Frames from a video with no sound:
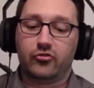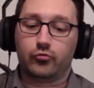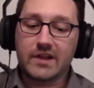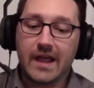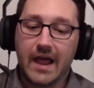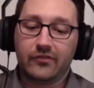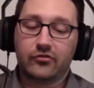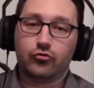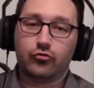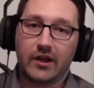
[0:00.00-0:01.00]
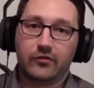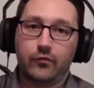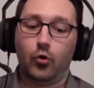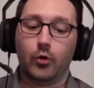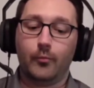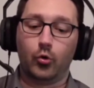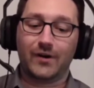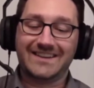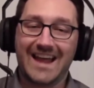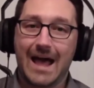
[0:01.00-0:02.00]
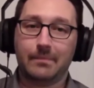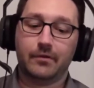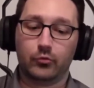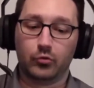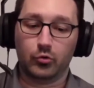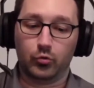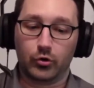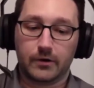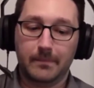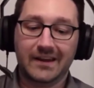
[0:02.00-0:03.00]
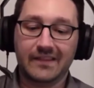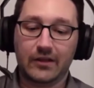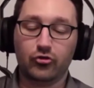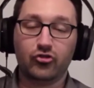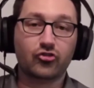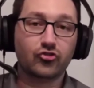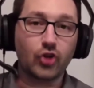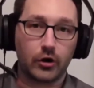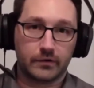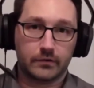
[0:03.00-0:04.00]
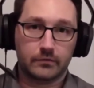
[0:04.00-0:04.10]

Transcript: recast, transform, or adapt the root work, meaning that you start